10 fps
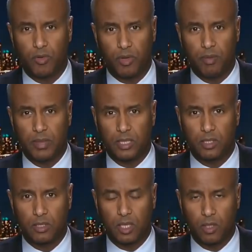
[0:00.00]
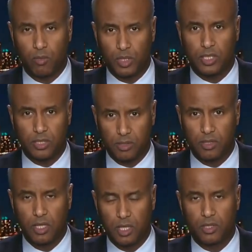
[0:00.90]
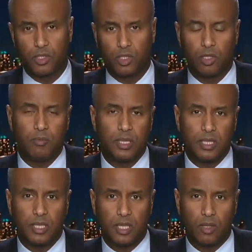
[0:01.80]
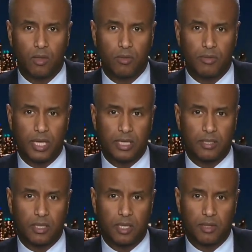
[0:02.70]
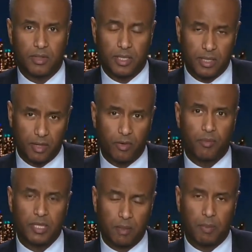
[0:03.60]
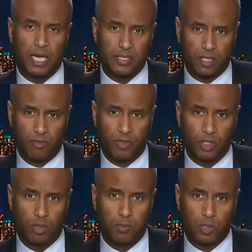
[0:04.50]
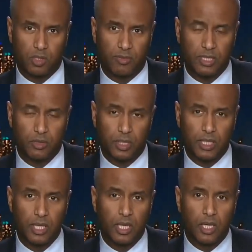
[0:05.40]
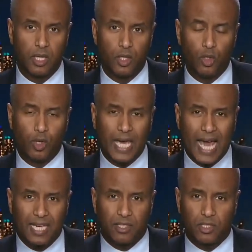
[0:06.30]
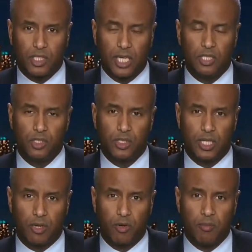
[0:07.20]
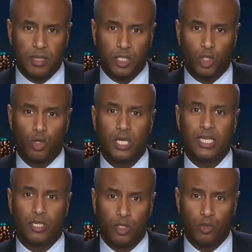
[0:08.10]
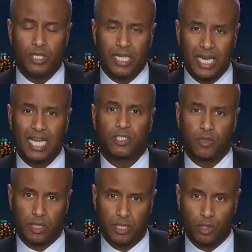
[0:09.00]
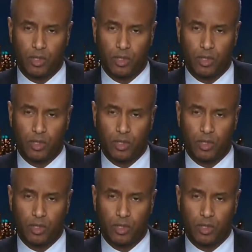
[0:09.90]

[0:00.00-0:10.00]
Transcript: Agreement, uh, which has determined uh, that uh, the agreement applies at official ports of entry, you can't change the agreement uni unilaterally.